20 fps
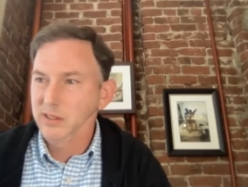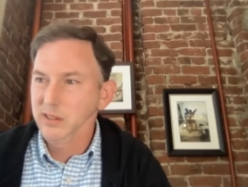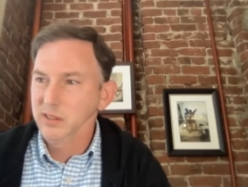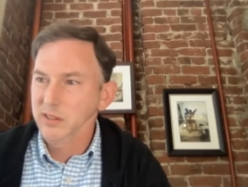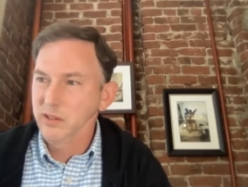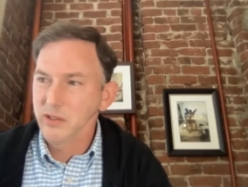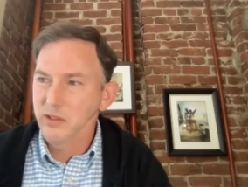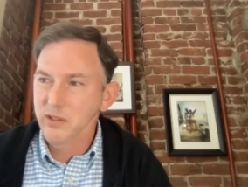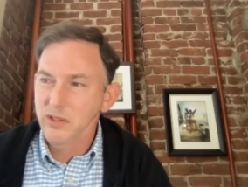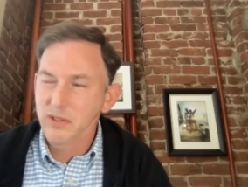
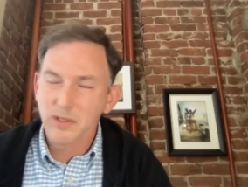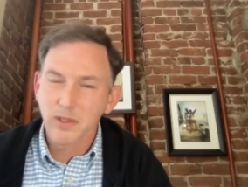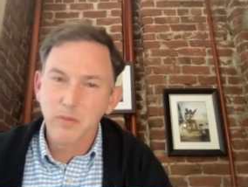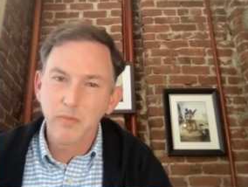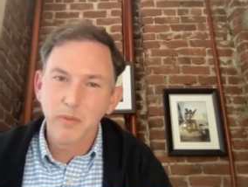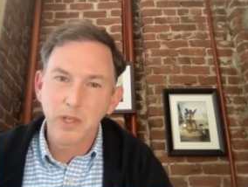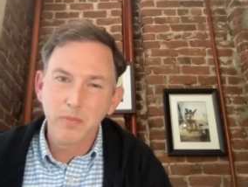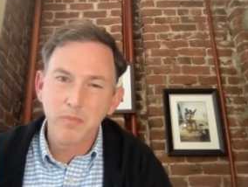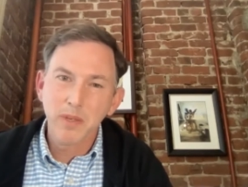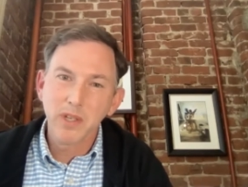there's just so
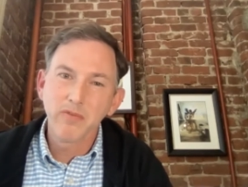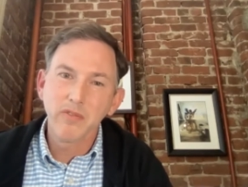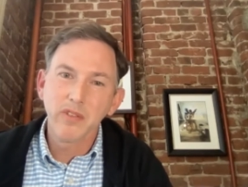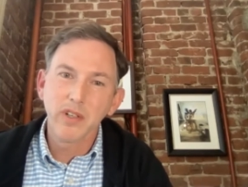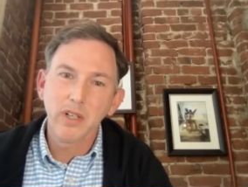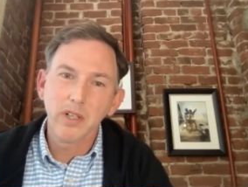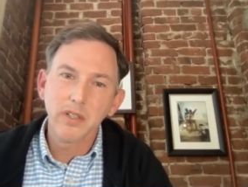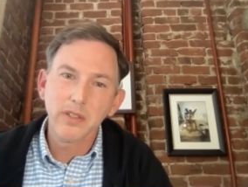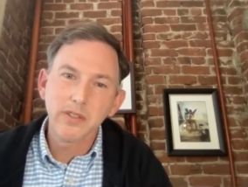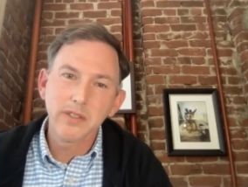many
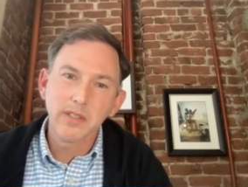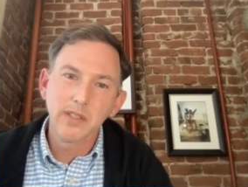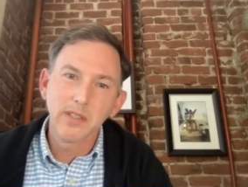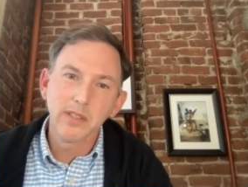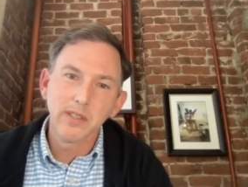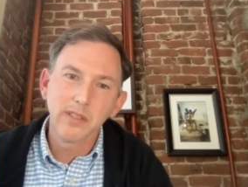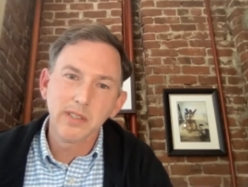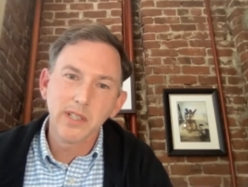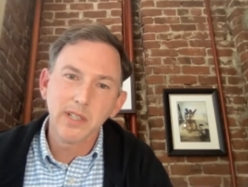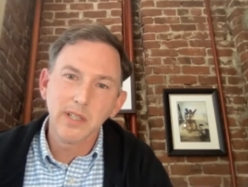pitfalls.
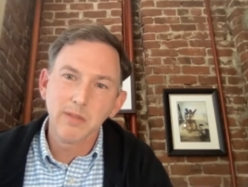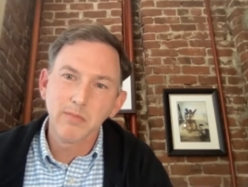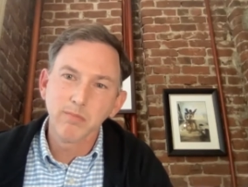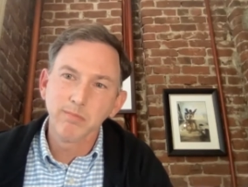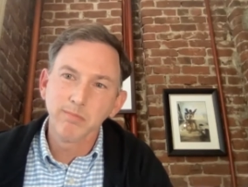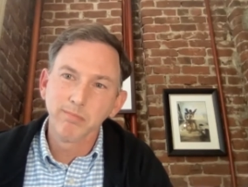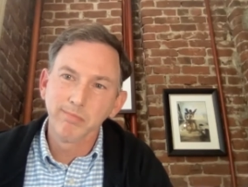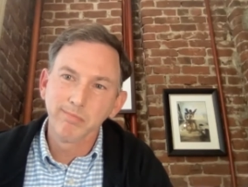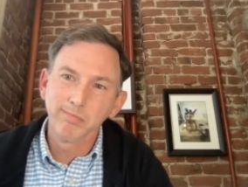And um,